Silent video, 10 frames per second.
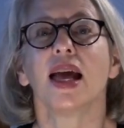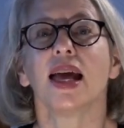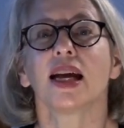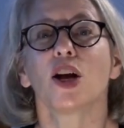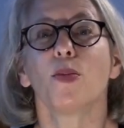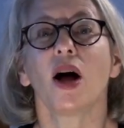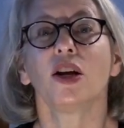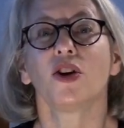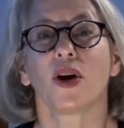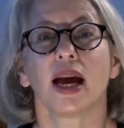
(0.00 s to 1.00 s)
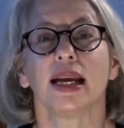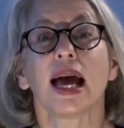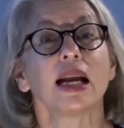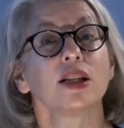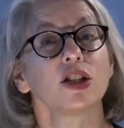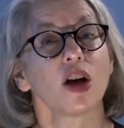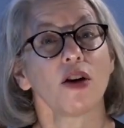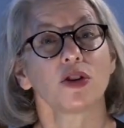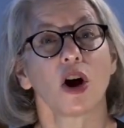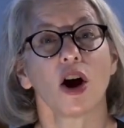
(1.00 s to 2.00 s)
Ichabod Crane had a
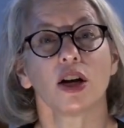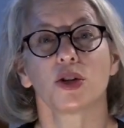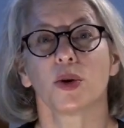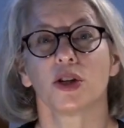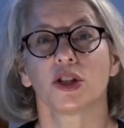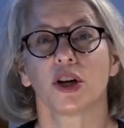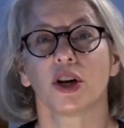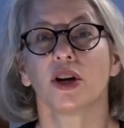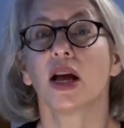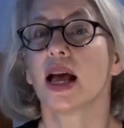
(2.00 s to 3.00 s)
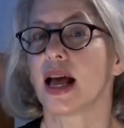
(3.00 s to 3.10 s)
soft heart towards her,